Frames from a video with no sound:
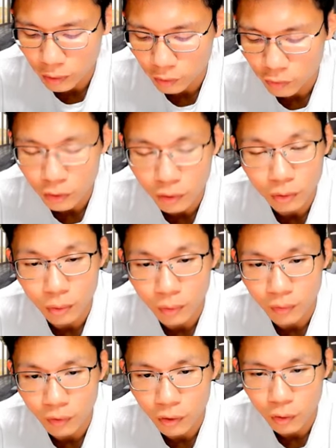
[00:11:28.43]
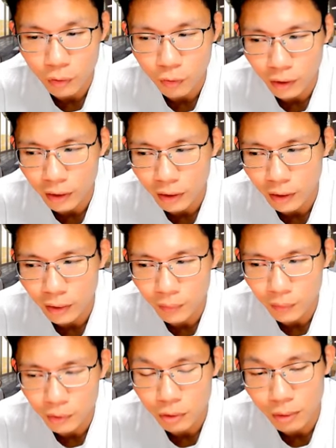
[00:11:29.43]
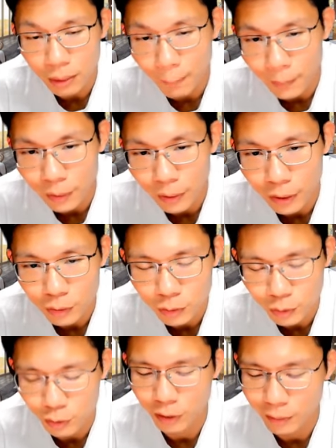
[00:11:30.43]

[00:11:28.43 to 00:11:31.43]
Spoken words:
for you for the queue number, and also